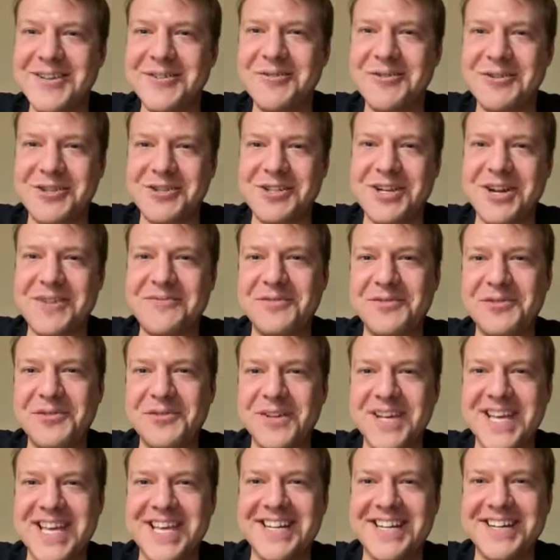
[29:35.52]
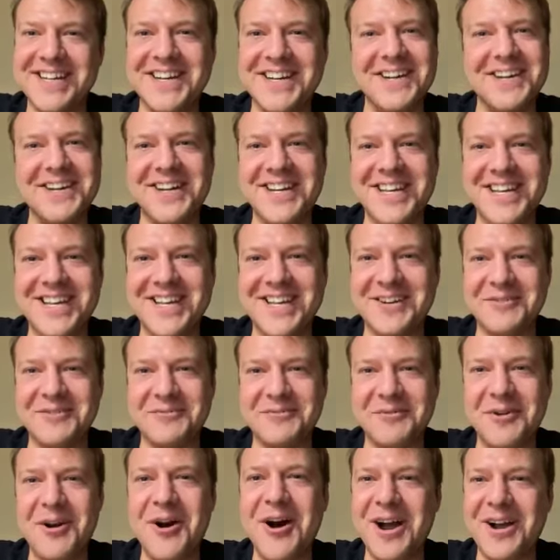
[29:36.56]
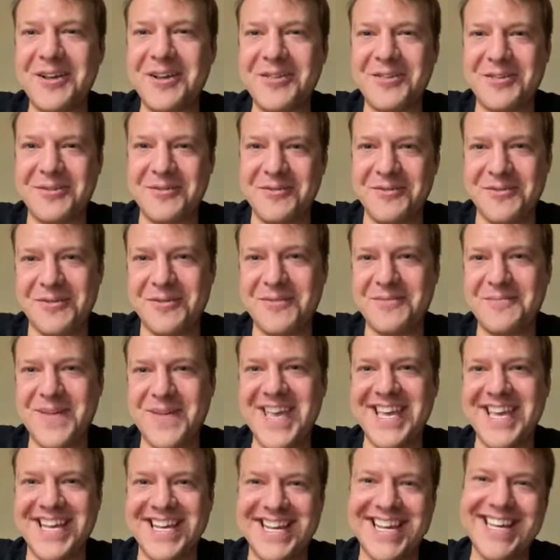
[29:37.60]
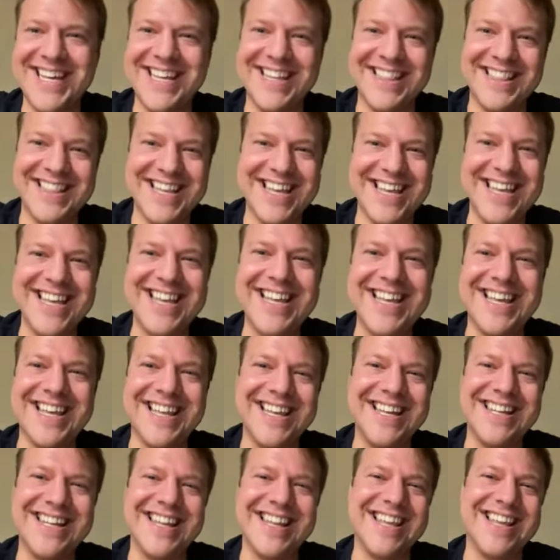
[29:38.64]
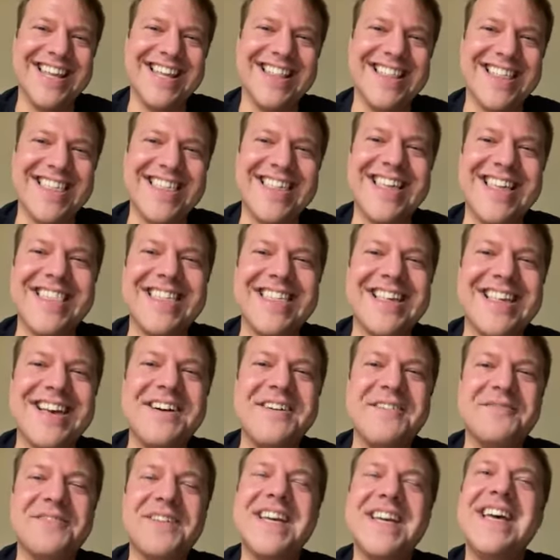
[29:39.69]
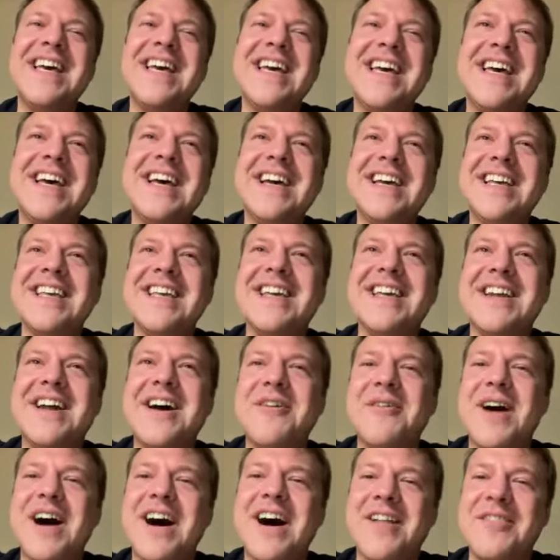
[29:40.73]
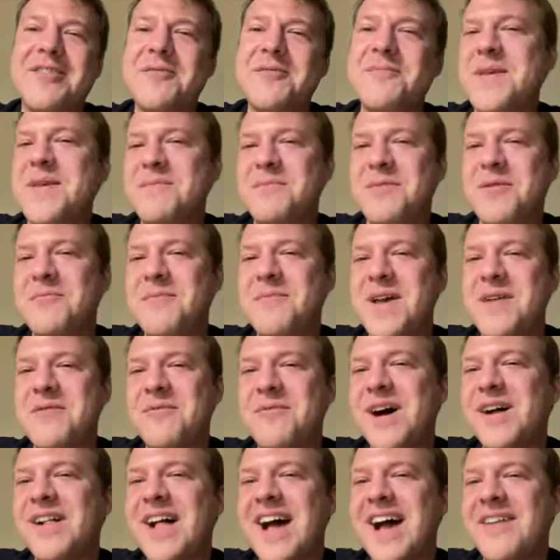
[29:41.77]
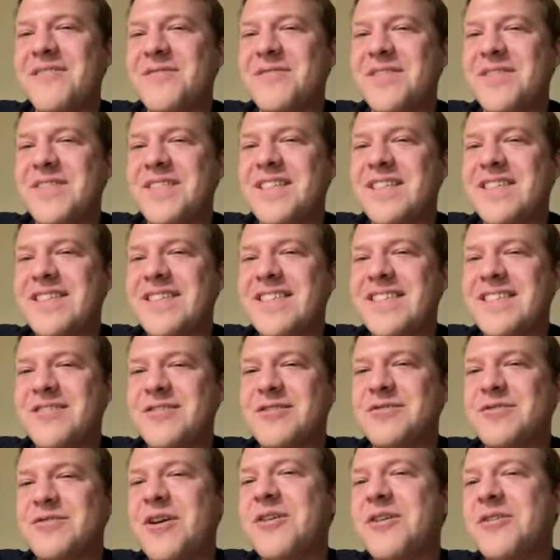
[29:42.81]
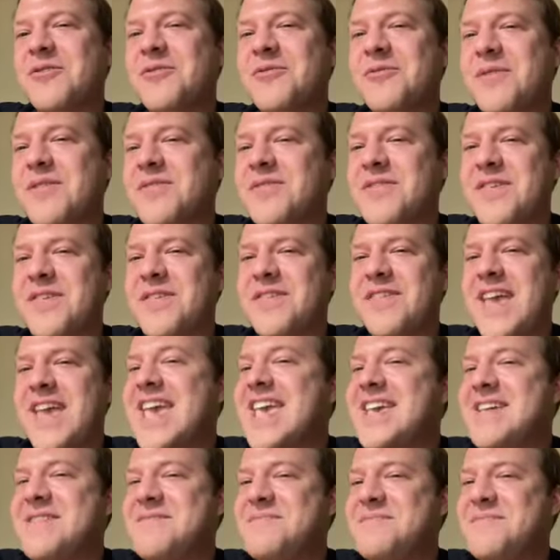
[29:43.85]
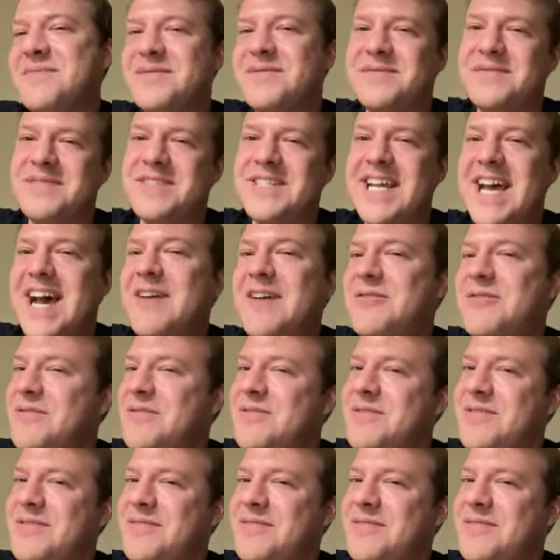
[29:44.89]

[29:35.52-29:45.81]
shovel hit a rock, so to speak, in the sense of, other people may well have struggle with the same doubts.